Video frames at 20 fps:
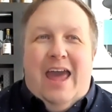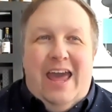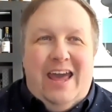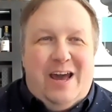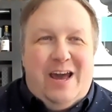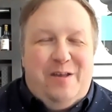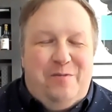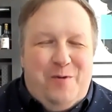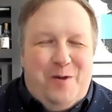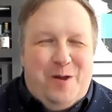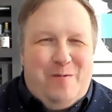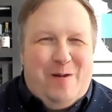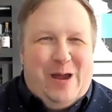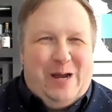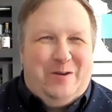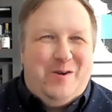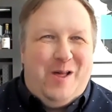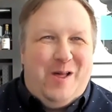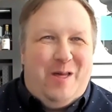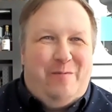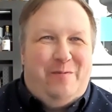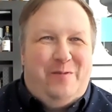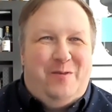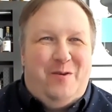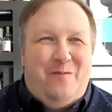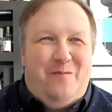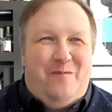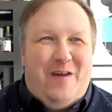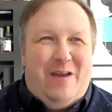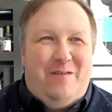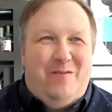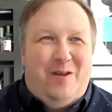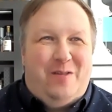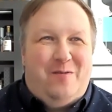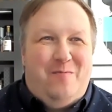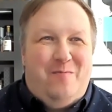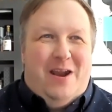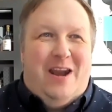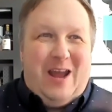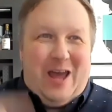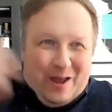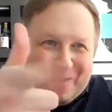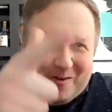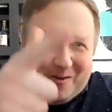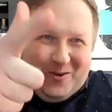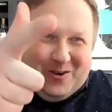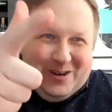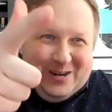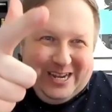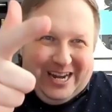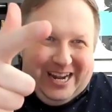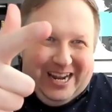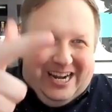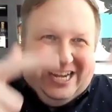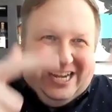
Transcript: Hey guys, welcome back to another episode of Five Drinks for Midnight, Quarantine